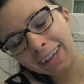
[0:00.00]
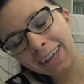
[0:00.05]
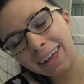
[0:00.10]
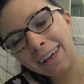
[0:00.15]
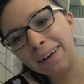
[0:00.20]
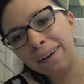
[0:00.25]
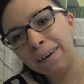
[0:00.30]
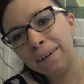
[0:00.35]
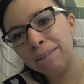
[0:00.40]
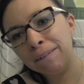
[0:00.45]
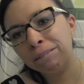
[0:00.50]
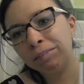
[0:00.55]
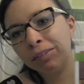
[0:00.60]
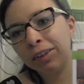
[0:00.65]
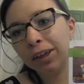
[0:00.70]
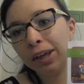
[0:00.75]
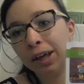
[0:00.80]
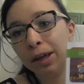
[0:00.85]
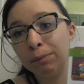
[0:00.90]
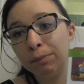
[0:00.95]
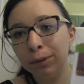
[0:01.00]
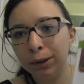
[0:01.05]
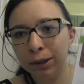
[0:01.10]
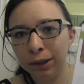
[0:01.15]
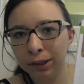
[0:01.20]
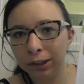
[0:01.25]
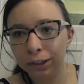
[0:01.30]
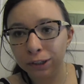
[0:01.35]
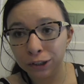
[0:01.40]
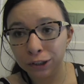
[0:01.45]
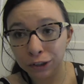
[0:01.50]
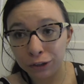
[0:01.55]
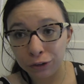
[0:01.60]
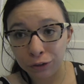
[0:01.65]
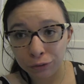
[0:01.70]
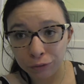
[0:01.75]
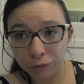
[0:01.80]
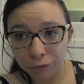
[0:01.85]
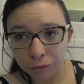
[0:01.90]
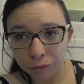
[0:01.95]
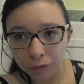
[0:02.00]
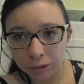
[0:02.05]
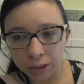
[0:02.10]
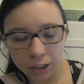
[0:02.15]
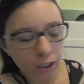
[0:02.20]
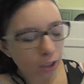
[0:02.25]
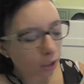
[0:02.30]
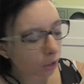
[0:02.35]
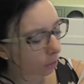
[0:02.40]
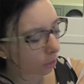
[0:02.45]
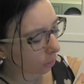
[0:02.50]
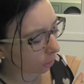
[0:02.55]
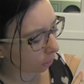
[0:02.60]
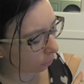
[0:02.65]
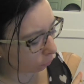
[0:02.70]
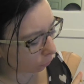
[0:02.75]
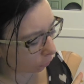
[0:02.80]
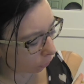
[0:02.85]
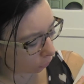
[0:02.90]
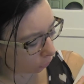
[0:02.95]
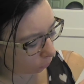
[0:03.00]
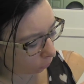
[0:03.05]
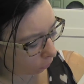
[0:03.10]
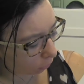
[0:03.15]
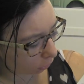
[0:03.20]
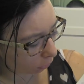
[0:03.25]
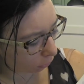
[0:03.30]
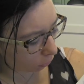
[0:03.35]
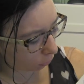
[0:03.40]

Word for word: Um, coming soon because the resort